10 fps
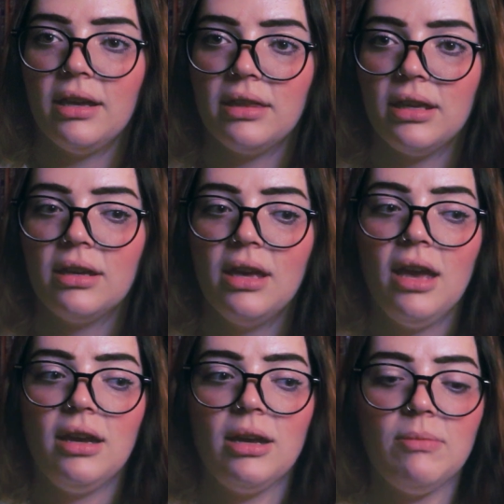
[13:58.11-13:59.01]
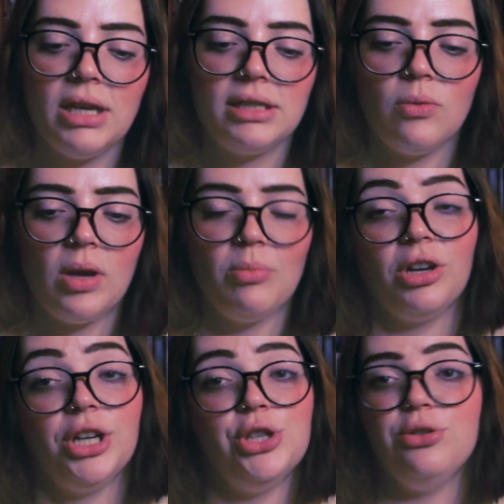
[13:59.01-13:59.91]
I think it makes it way more
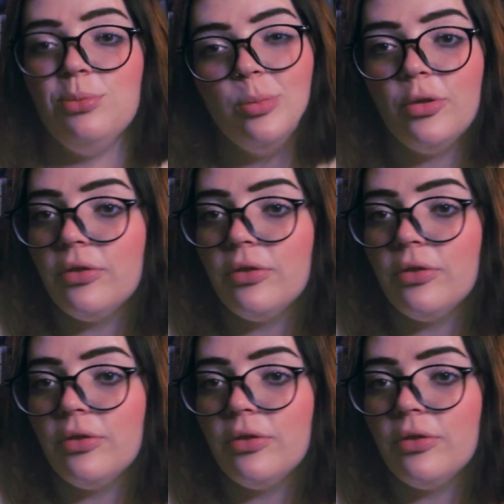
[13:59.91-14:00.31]
consumable